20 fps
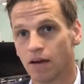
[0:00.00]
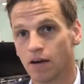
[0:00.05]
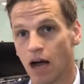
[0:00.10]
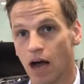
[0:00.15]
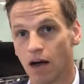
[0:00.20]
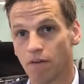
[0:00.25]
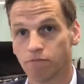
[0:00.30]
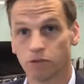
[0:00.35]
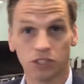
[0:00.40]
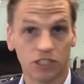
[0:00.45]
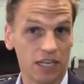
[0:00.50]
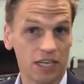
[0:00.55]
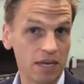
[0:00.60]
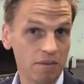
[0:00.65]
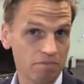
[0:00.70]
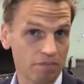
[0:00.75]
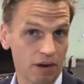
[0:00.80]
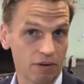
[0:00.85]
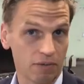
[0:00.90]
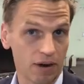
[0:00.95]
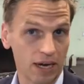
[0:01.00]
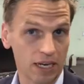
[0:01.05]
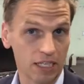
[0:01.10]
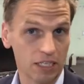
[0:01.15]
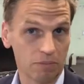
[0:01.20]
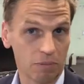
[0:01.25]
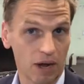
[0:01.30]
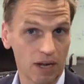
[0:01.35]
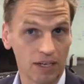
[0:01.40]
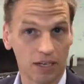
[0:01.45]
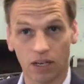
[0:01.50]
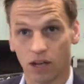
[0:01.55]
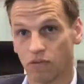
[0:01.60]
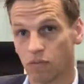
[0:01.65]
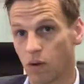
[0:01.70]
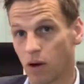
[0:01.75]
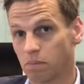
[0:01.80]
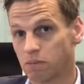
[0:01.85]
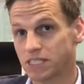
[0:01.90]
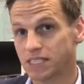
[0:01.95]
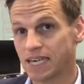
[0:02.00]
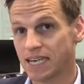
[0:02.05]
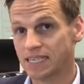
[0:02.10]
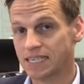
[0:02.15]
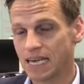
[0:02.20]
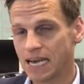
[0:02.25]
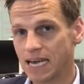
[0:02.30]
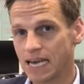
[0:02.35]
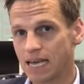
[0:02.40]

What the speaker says: FTSE, that rallies by a little over 1%.